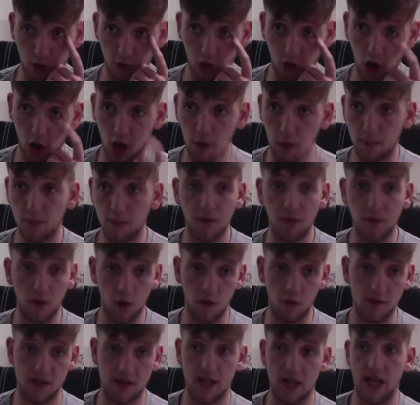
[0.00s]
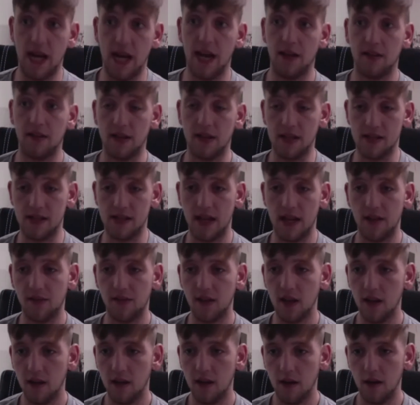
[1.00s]
top for obviously athlete
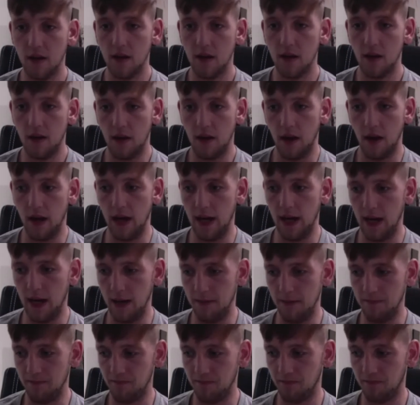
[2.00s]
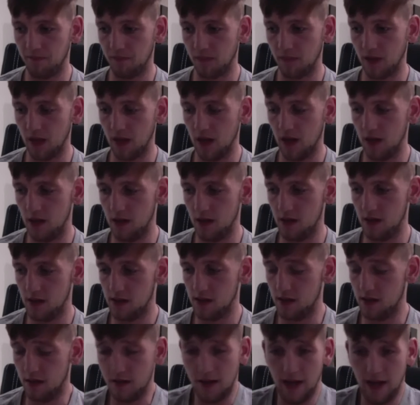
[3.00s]
safety. Mm-hmm.
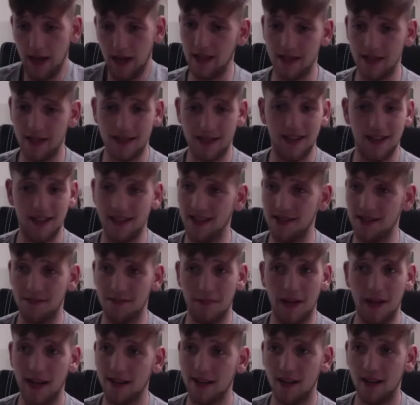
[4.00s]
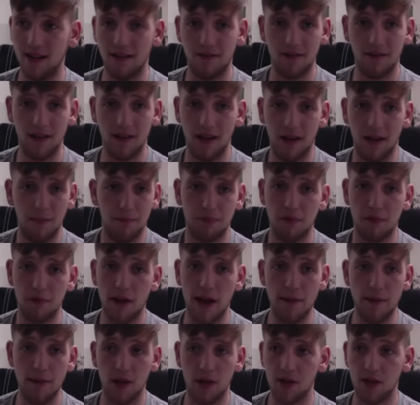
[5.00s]
It doesn't matter. I'm
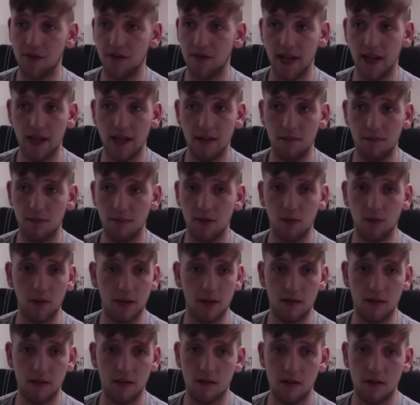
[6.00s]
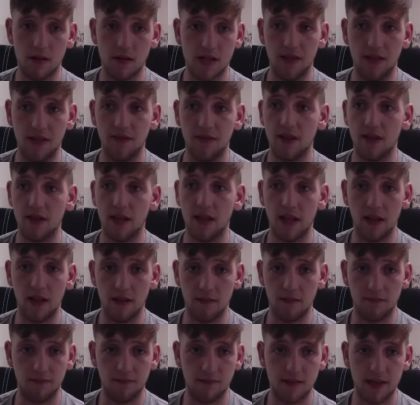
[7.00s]
pretty much fighting between 70
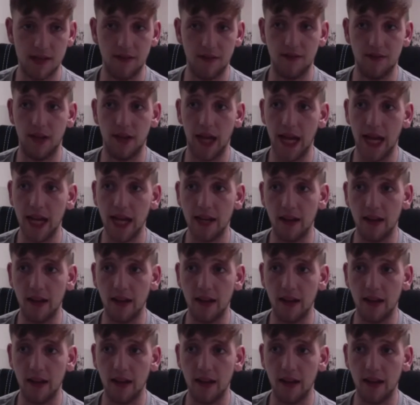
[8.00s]
and 78